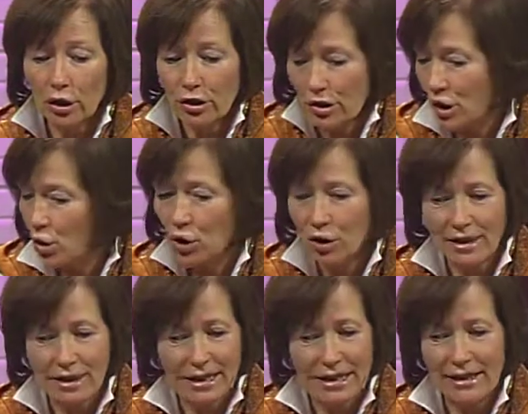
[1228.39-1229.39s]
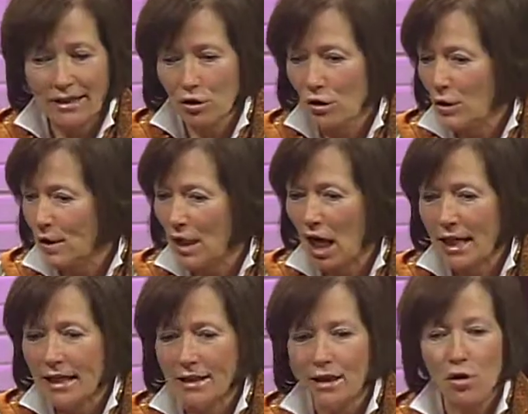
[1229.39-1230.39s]
social studies or their
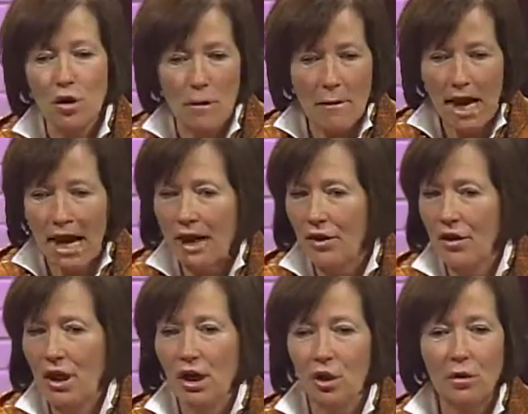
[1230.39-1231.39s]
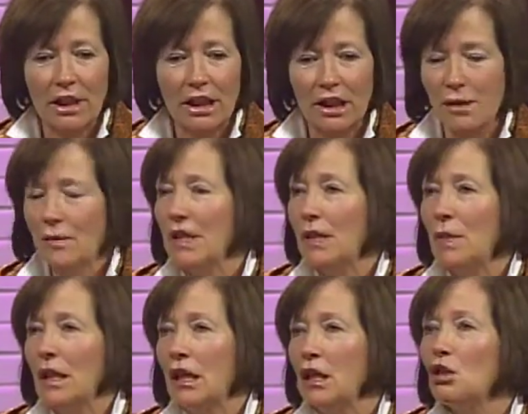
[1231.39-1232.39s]
science or their math curriculum is
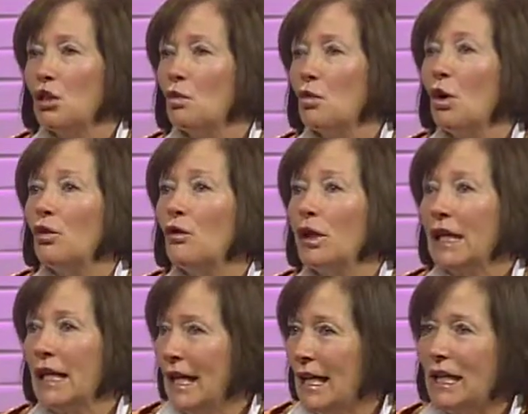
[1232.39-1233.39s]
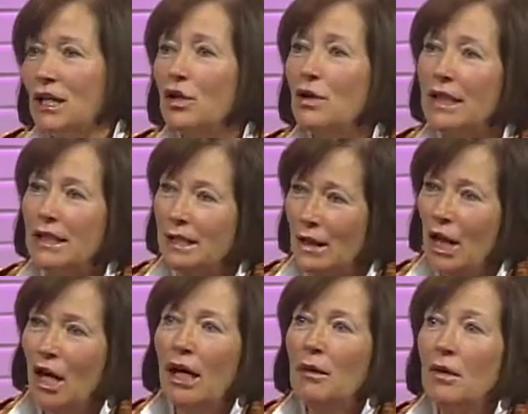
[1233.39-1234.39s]
being interwoven into these,
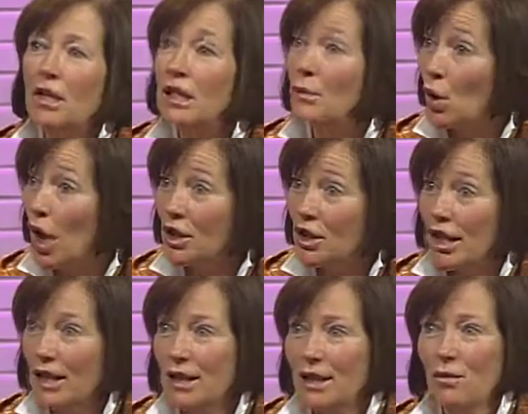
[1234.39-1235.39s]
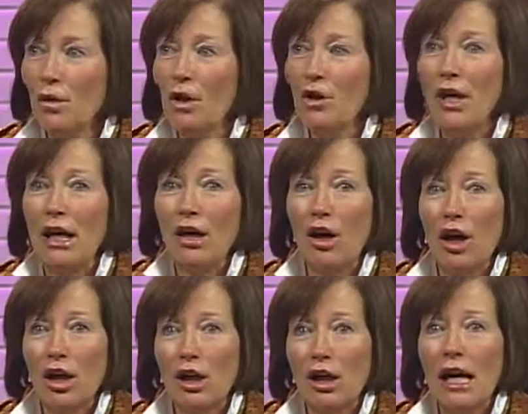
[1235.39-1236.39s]
these projects where they
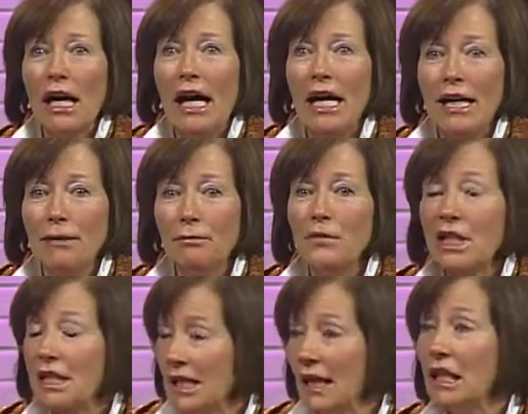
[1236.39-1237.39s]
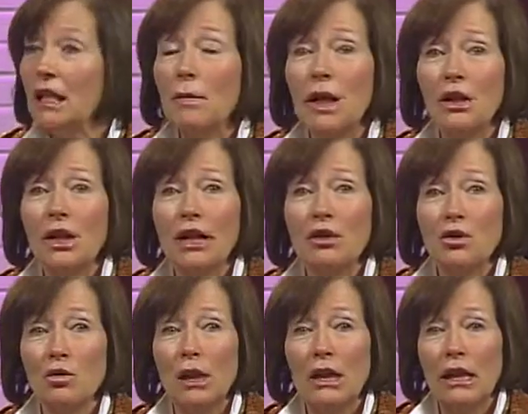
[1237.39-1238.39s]
are um, studying about a
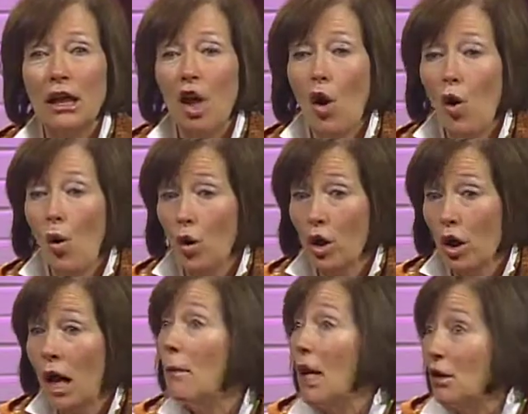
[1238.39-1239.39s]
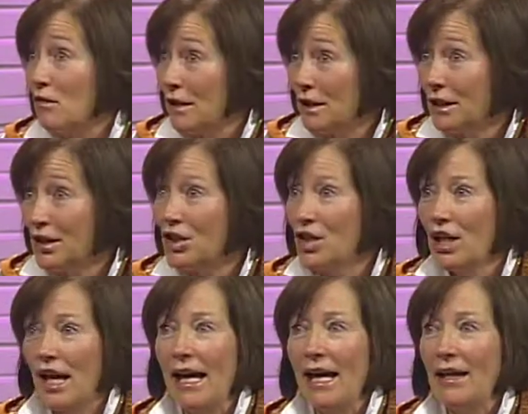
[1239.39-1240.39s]
country or about a village
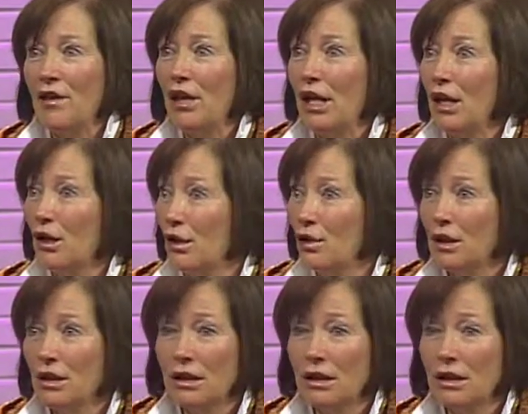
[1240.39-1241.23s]
and they're